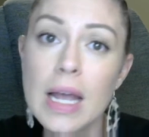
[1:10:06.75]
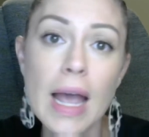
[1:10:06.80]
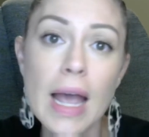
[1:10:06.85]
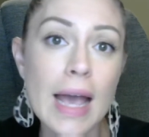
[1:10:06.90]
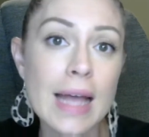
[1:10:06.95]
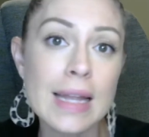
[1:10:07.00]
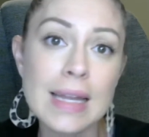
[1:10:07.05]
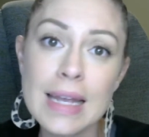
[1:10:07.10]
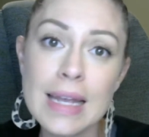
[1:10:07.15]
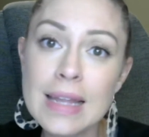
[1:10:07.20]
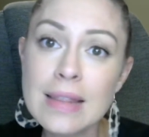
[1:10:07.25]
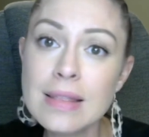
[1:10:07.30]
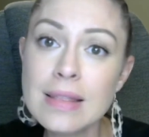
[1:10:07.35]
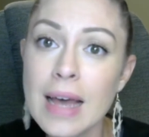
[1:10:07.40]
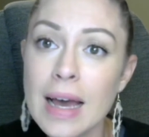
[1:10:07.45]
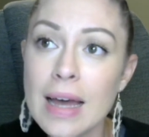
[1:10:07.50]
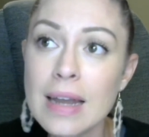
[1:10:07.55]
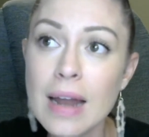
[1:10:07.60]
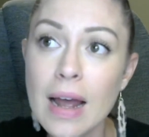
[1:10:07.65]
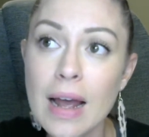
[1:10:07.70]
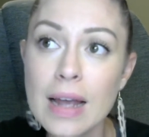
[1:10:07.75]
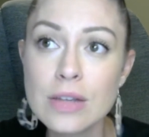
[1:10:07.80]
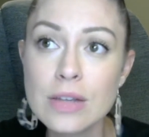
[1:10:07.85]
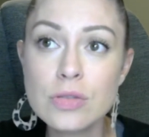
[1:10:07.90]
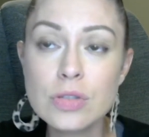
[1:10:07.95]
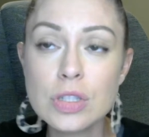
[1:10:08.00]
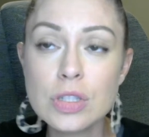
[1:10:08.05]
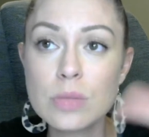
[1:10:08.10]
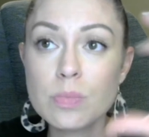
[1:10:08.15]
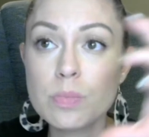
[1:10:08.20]
And in that, I
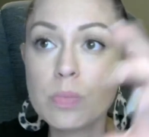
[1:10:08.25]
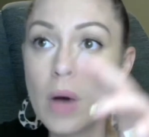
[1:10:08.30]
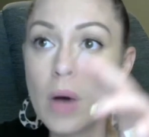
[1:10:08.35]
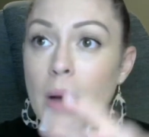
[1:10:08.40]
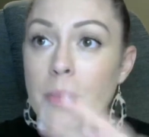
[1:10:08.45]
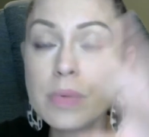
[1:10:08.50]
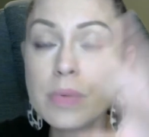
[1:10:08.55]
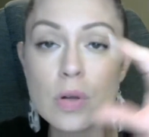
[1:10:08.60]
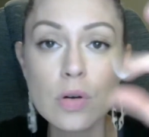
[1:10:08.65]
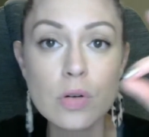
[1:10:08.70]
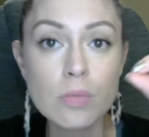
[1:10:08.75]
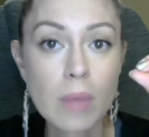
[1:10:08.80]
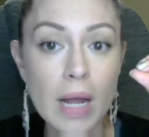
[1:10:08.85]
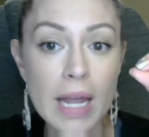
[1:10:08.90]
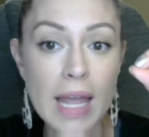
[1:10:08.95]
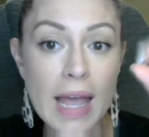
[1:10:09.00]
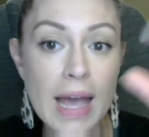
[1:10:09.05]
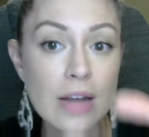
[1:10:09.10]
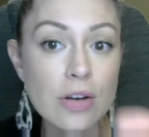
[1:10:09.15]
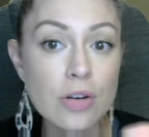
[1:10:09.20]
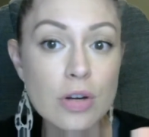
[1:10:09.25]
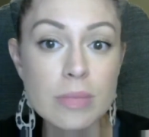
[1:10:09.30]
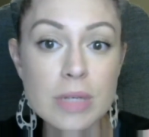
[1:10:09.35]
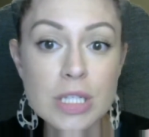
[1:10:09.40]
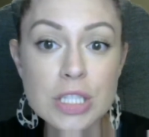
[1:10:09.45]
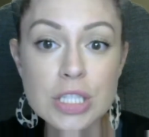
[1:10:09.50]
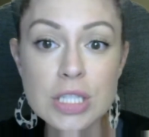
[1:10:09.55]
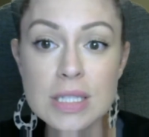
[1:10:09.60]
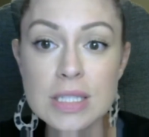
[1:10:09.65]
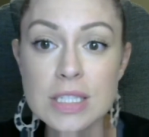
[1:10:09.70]
used to upload my header
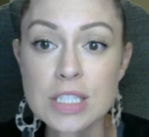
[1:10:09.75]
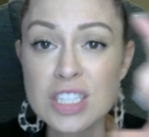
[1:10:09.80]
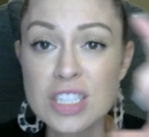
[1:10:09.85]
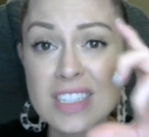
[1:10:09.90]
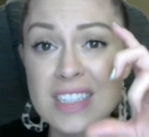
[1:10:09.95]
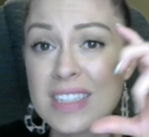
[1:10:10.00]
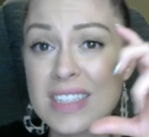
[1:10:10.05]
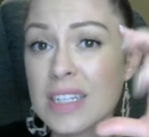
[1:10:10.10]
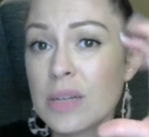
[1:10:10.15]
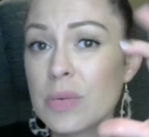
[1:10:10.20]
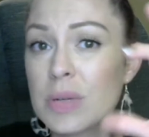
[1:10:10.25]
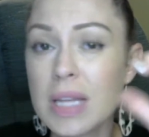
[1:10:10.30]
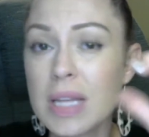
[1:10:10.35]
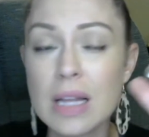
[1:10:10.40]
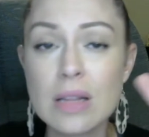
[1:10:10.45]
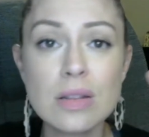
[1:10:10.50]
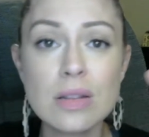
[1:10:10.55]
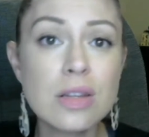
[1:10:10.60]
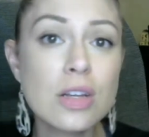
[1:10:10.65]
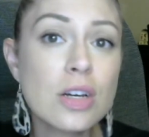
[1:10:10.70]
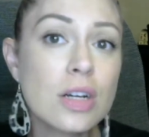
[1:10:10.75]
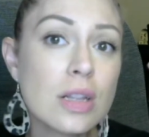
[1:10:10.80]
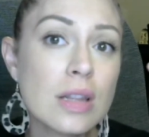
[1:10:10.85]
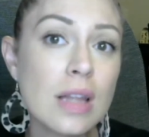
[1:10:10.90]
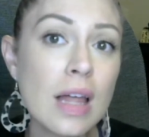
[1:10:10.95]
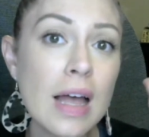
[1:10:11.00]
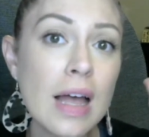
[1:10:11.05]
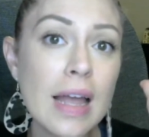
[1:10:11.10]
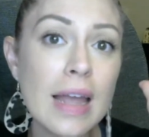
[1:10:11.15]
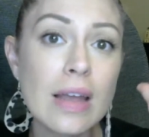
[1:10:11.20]
images just to see what they look
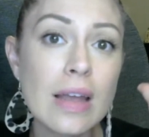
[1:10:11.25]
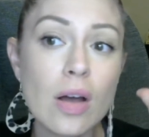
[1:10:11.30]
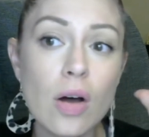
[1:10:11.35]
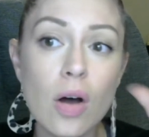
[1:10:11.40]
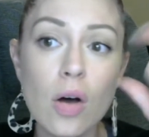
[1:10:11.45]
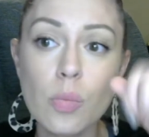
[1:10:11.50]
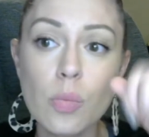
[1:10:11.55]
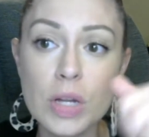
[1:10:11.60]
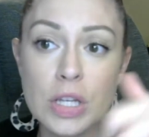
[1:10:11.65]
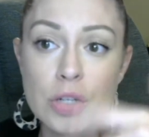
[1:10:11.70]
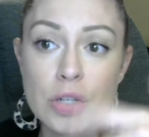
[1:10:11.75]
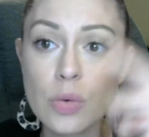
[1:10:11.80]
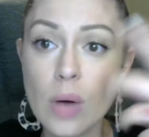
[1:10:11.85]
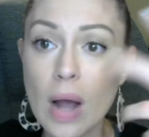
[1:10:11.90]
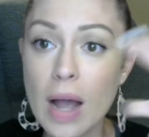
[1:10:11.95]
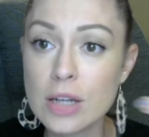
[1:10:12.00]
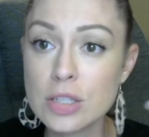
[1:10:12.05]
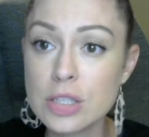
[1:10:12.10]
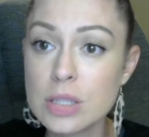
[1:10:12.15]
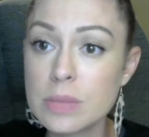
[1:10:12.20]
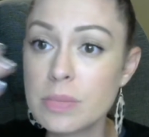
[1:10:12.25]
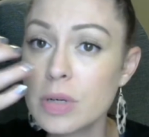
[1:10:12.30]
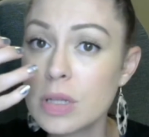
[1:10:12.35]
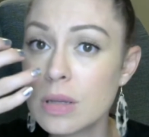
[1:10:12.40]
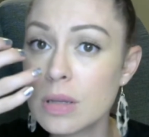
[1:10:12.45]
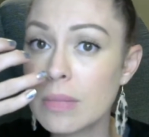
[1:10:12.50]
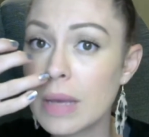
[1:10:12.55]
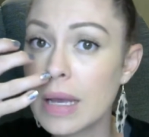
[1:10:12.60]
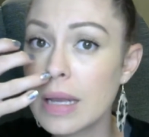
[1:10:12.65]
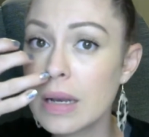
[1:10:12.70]
like when you actually put
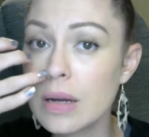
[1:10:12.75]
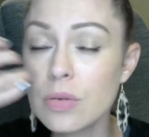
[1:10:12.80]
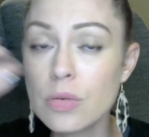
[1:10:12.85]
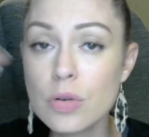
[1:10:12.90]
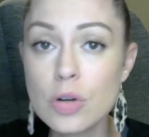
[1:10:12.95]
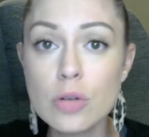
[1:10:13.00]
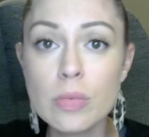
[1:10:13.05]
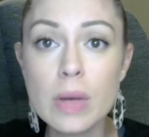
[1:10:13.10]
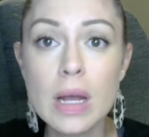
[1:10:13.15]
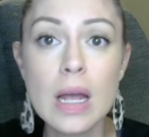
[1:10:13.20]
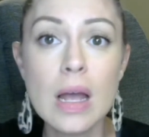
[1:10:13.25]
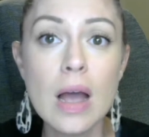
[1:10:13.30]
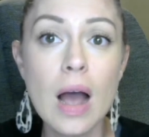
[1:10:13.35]
them in a group.